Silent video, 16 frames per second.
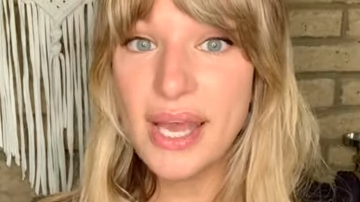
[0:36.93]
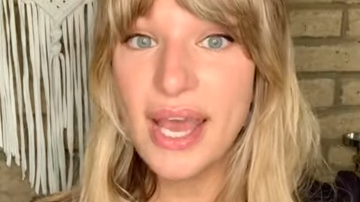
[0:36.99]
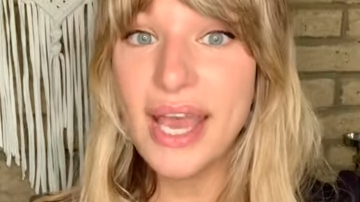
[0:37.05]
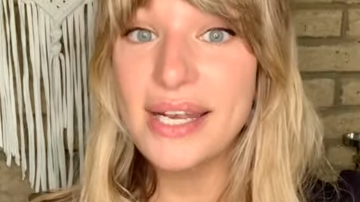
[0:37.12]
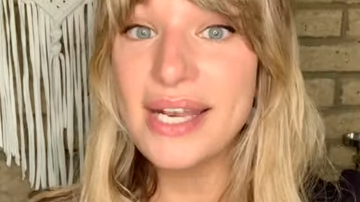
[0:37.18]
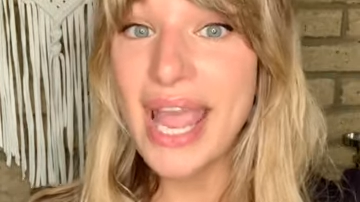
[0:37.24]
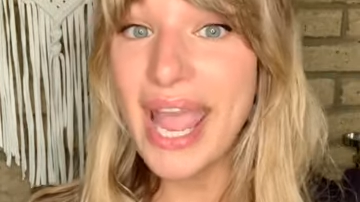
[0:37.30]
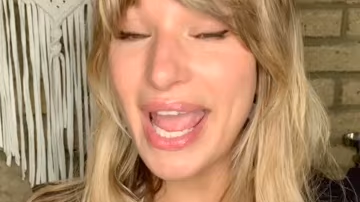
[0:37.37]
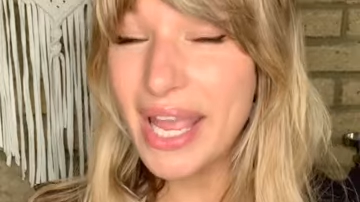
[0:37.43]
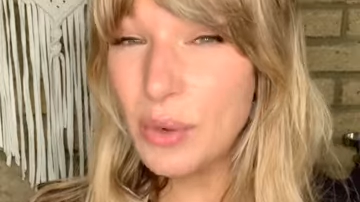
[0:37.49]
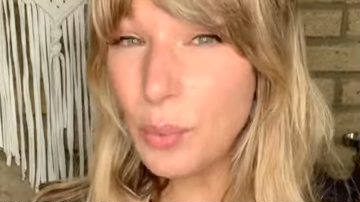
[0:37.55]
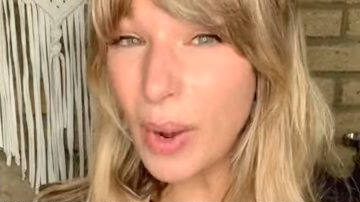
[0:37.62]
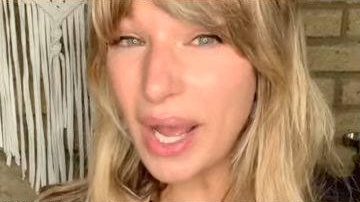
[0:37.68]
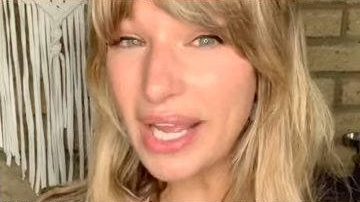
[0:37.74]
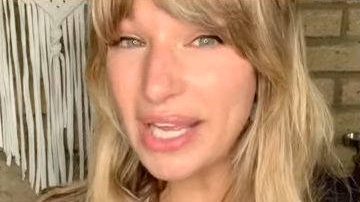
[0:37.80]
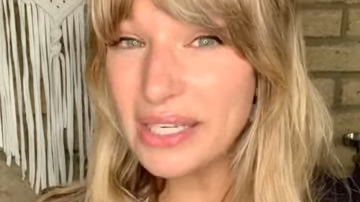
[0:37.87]
and egg
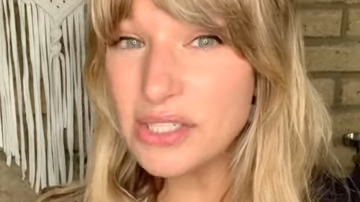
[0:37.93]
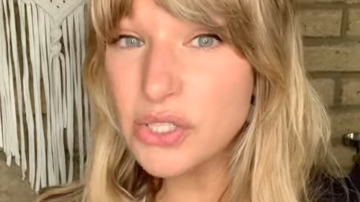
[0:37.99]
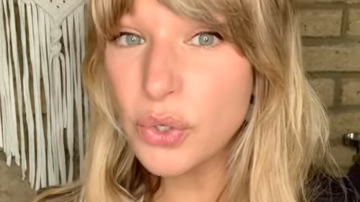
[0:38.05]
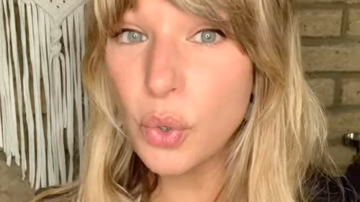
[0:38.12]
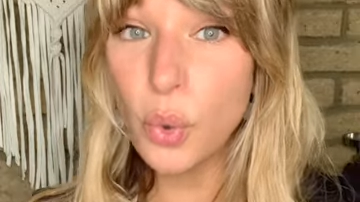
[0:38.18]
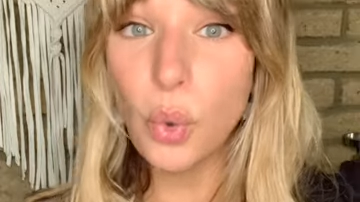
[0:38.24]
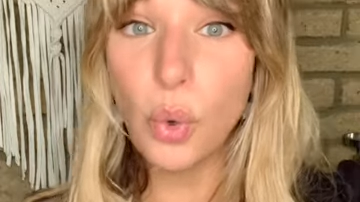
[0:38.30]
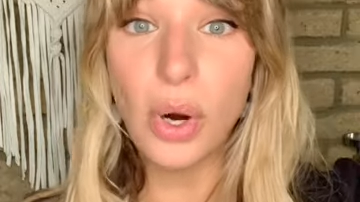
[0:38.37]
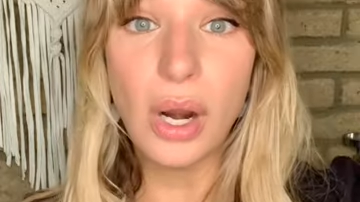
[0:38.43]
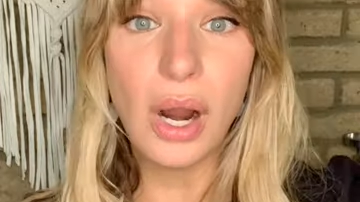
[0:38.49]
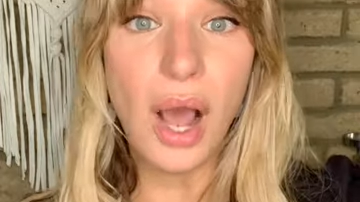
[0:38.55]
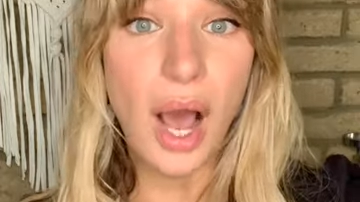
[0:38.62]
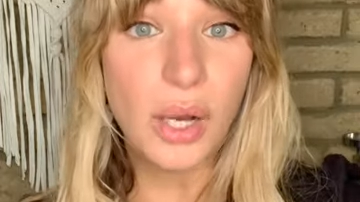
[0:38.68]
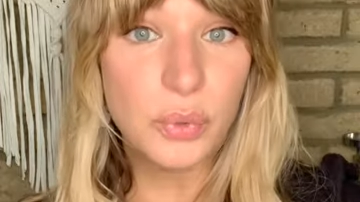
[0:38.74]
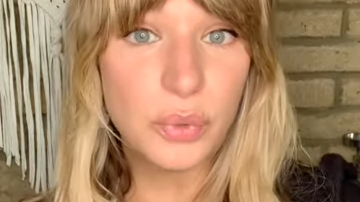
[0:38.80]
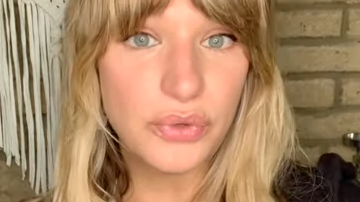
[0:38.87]
white or
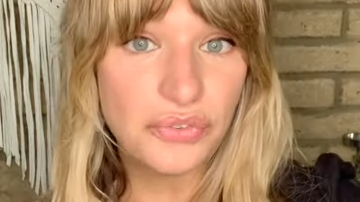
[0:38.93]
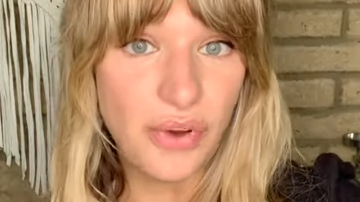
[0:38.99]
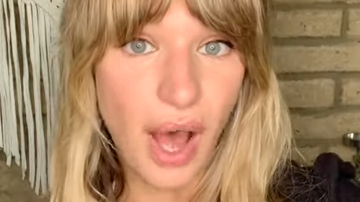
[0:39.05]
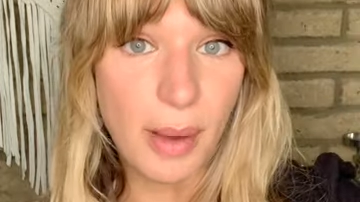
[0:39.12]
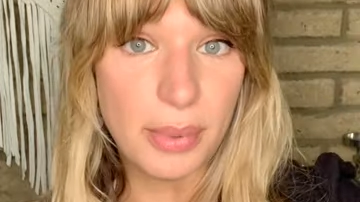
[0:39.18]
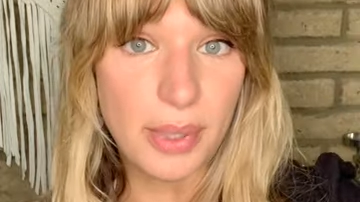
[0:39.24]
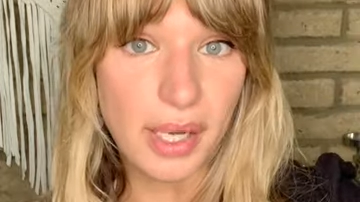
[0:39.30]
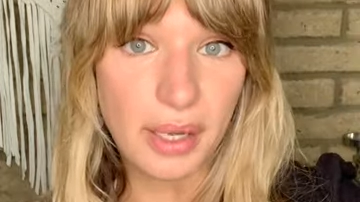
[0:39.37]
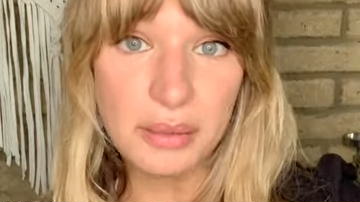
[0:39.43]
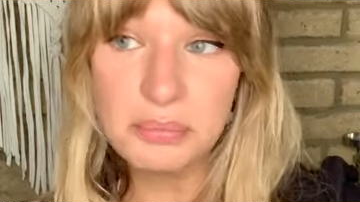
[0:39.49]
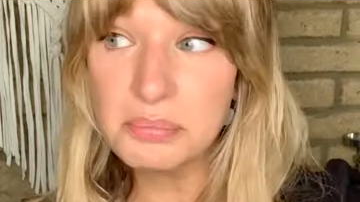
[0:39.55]
aquafaba,